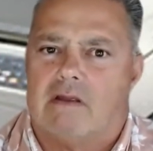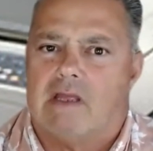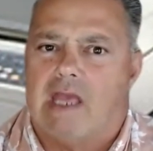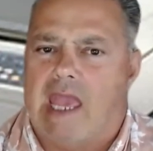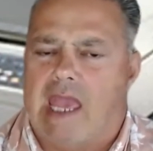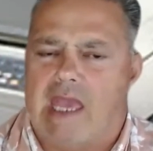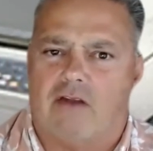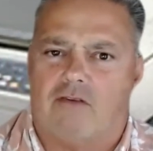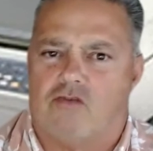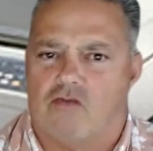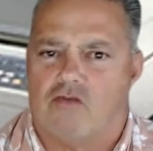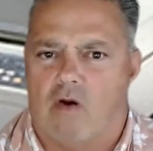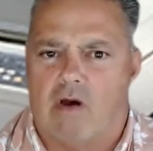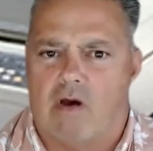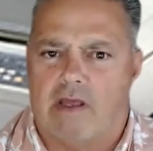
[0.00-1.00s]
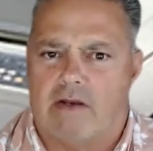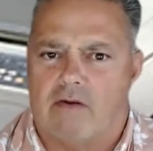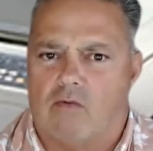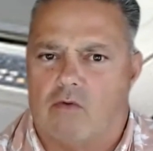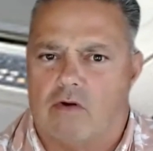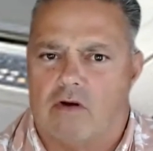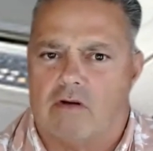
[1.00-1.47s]
hand draw it
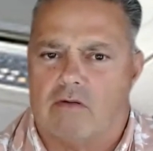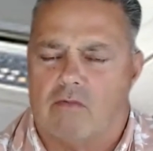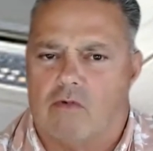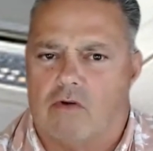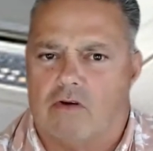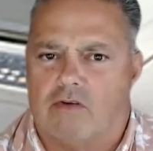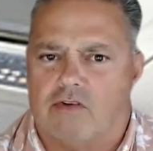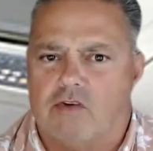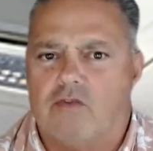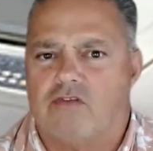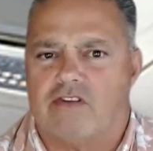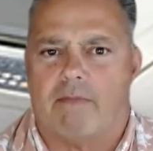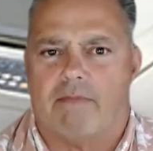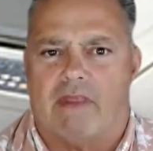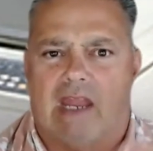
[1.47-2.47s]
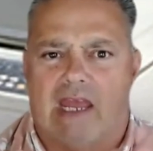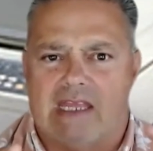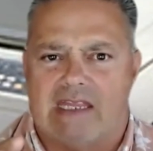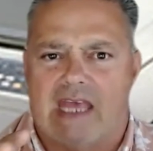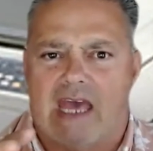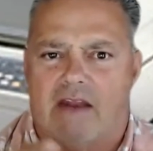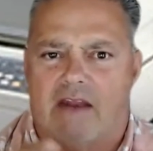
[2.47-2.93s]
or do something
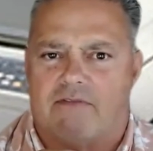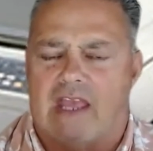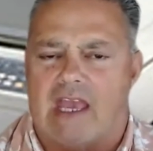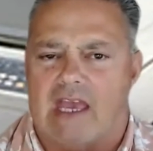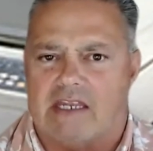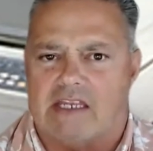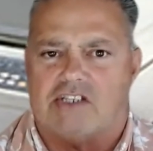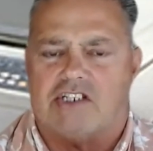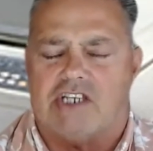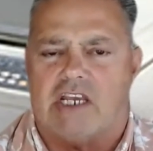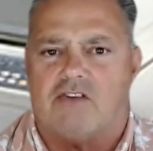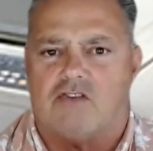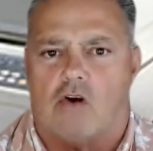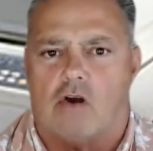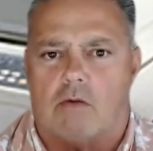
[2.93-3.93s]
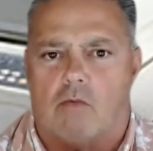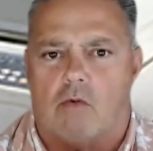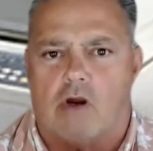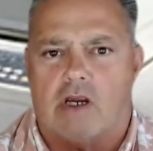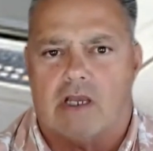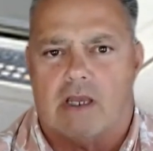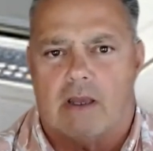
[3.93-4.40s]
like that if they had to change
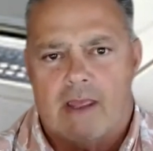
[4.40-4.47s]
artwork.